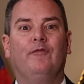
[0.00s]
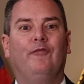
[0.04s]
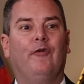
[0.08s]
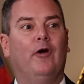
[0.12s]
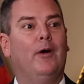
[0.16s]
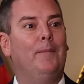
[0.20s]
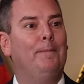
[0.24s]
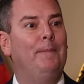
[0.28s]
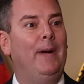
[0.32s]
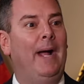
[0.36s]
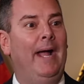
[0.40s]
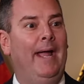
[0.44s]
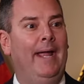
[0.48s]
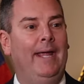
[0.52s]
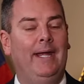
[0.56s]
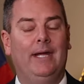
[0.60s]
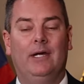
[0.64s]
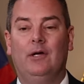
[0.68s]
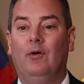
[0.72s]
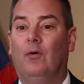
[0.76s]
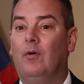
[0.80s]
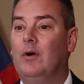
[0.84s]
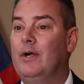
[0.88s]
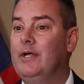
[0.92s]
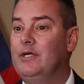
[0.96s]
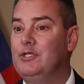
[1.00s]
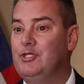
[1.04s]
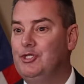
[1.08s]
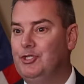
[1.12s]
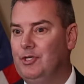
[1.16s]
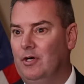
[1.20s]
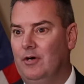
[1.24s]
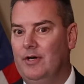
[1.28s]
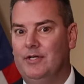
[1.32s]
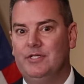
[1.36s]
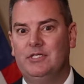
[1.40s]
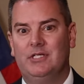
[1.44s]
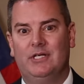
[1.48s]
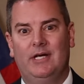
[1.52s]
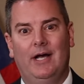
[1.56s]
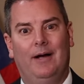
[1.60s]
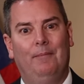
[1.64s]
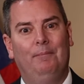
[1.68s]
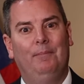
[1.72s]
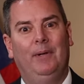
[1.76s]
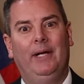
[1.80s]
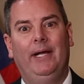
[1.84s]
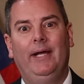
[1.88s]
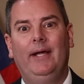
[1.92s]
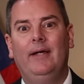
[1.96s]
for a bank or an insurance
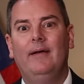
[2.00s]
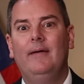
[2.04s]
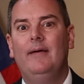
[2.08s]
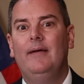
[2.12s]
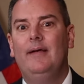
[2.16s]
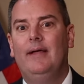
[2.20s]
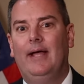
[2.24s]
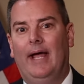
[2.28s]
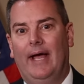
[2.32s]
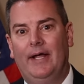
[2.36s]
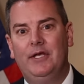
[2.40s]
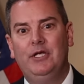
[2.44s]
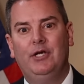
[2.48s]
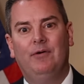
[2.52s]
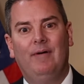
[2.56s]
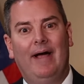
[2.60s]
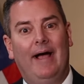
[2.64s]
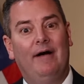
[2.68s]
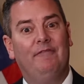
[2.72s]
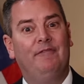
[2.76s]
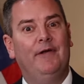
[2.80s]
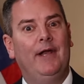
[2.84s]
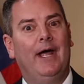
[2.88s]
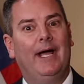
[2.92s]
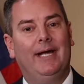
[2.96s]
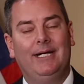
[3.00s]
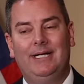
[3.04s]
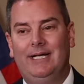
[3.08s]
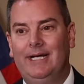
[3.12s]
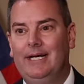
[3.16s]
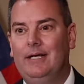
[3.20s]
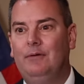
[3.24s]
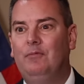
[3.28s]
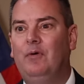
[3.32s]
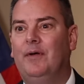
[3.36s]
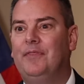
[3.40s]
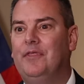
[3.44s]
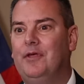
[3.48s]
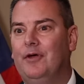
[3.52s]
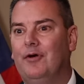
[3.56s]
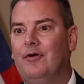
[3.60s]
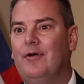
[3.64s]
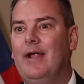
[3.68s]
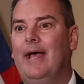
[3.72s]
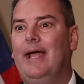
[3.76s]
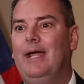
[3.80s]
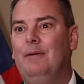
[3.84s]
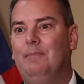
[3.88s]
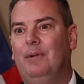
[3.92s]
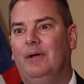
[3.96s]
company and you have an ID with your
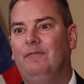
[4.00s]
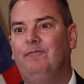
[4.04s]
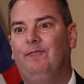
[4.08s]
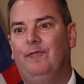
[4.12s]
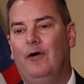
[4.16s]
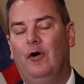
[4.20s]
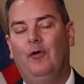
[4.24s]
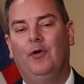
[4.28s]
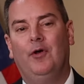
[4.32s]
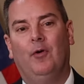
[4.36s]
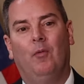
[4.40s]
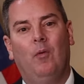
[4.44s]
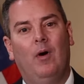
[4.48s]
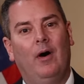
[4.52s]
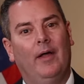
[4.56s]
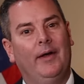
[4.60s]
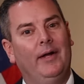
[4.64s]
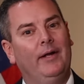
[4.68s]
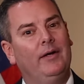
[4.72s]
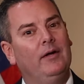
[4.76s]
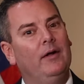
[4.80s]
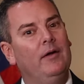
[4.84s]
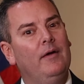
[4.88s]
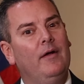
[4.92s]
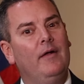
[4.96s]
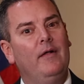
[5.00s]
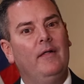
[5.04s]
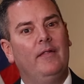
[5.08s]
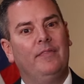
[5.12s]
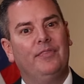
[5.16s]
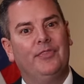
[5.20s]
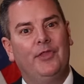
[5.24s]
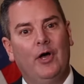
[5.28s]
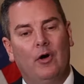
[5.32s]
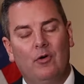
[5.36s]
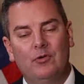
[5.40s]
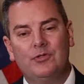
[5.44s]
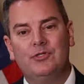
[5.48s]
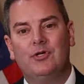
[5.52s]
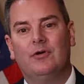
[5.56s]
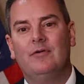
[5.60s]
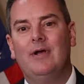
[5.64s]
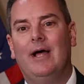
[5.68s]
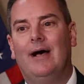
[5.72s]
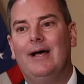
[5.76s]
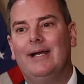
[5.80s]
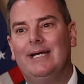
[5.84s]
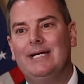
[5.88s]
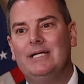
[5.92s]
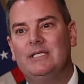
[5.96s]
name and photo on it, those are
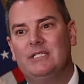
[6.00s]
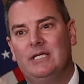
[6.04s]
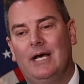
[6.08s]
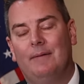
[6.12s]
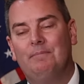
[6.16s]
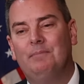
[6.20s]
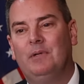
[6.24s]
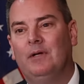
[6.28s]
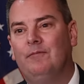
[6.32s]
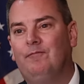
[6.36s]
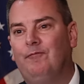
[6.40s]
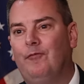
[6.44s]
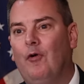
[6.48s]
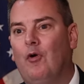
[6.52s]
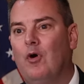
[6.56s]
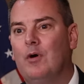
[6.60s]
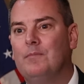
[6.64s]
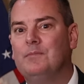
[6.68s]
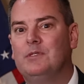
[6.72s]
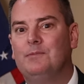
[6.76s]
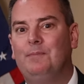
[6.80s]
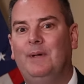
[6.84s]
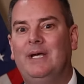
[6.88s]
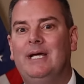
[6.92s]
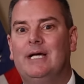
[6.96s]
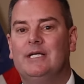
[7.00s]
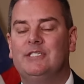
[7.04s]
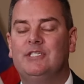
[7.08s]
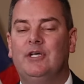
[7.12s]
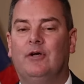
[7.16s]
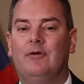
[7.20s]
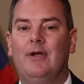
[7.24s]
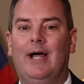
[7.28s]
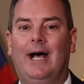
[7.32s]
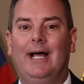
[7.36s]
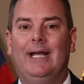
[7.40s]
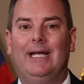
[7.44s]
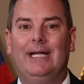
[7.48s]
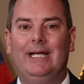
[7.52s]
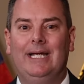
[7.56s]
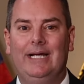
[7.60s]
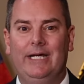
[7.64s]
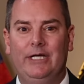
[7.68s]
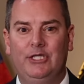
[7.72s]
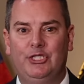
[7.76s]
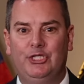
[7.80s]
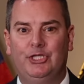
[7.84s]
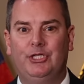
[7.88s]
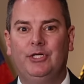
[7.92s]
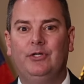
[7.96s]
not accepted forms because they're not
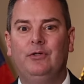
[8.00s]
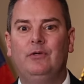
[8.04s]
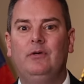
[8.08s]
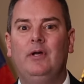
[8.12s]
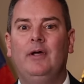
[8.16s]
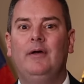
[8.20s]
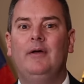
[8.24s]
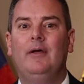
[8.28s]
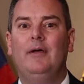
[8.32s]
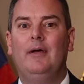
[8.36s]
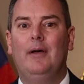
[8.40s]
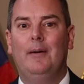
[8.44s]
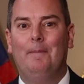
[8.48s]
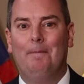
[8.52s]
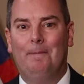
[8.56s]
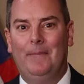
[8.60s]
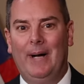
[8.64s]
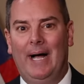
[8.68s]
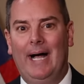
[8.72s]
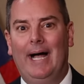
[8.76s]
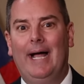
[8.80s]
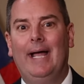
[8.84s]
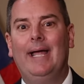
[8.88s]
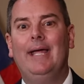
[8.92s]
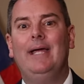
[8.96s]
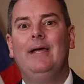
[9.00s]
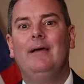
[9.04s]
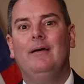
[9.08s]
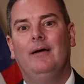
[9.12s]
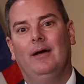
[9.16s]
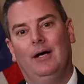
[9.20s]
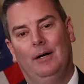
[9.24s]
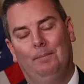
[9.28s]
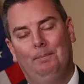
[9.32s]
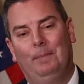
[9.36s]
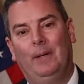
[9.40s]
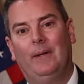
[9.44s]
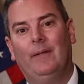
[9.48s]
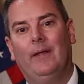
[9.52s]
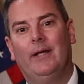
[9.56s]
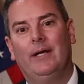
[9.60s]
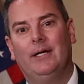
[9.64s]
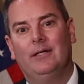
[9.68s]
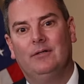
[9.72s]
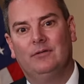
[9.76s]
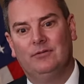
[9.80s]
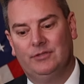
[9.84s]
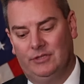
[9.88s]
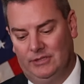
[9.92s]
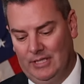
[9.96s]
issued by a
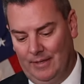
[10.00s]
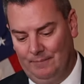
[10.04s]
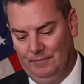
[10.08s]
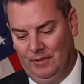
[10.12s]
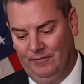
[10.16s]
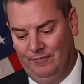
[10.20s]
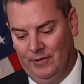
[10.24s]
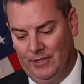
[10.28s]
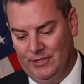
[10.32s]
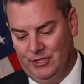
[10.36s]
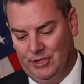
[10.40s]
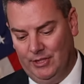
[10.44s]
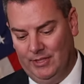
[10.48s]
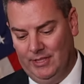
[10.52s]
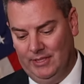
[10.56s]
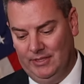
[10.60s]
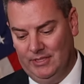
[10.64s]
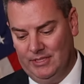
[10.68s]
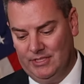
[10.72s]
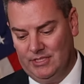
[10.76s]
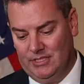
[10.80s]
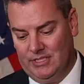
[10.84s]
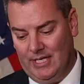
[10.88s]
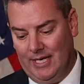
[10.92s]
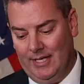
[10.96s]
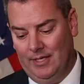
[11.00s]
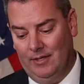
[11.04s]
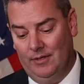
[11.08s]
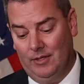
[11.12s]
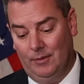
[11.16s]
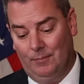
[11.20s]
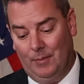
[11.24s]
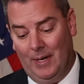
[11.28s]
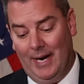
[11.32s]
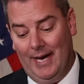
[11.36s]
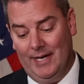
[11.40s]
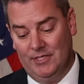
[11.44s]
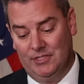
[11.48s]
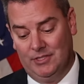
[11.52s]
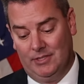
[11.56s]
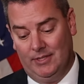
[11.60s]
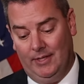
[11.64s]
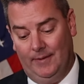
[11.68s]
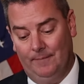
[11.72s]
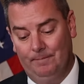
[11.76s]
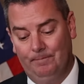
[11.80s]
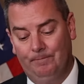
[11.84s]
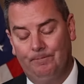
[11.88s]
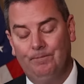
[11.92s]
political subdivision in the state of Nebraska.